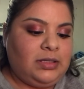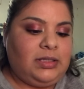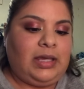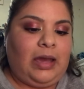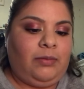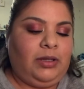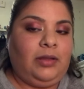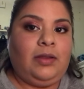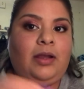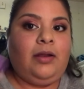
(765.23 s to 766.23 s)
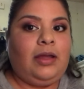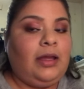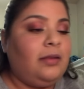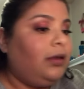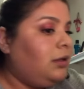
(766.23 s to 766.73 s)
dab it in there,
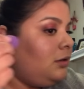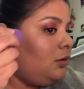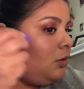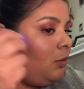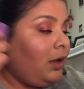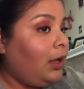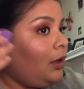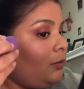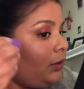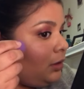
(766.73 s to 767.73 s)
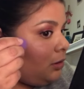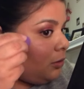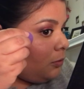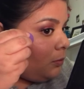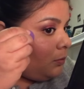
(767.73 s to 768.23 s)
and then away we
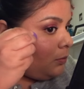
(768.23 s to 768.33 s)
go.